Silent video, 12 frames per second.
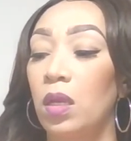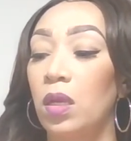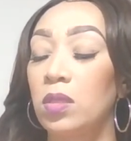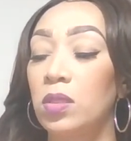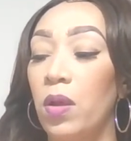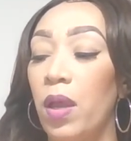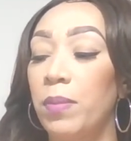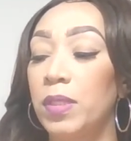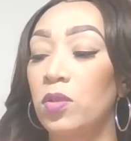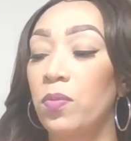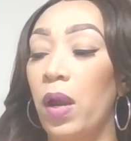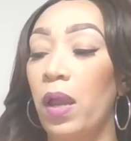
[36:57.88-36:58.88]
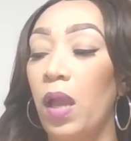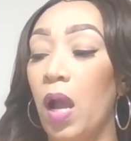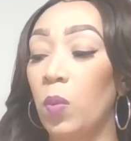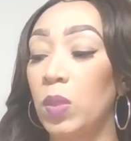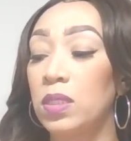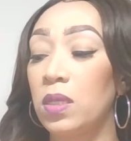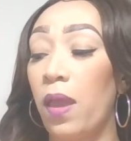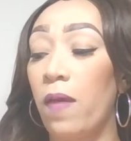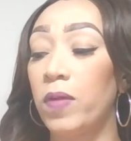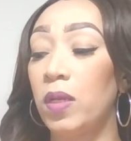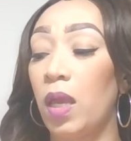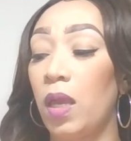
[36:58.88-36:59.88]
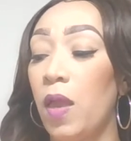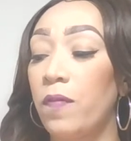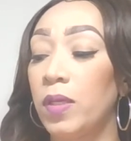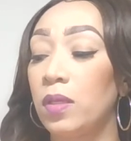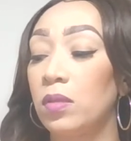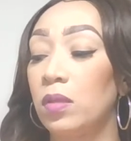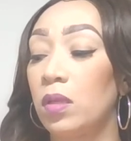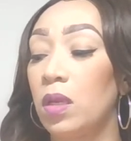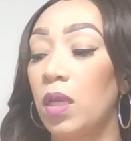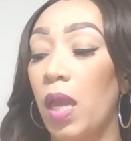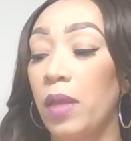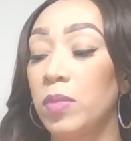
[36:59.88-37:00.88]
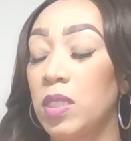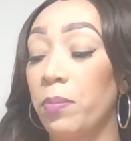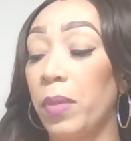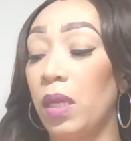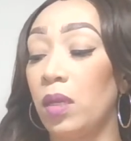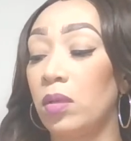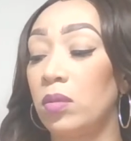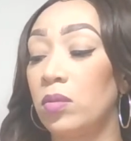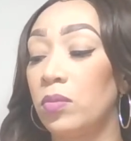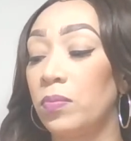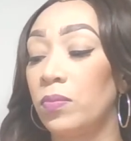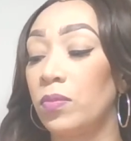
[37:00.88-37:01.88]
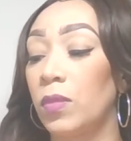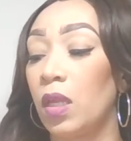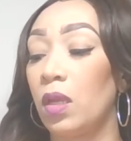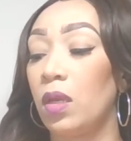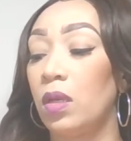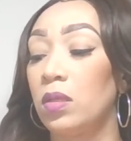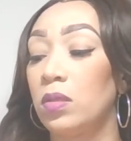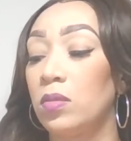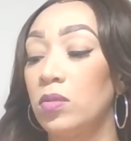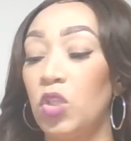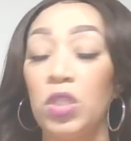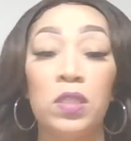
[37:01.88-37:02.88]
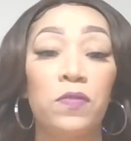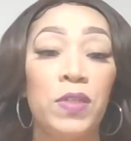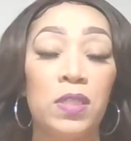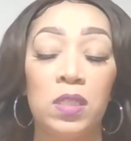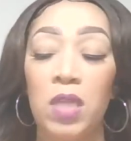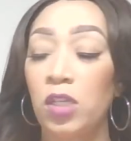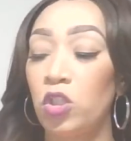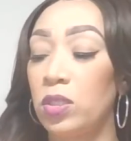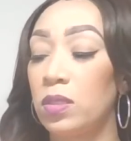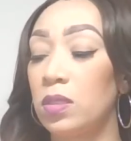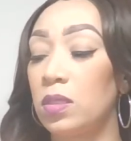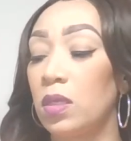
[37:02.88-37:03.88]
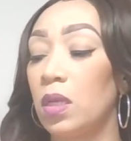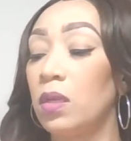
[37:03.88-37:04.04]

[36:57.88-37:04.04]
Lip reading: He also had me to write, I went to heaven and heaven came to me. Jesus' visitations,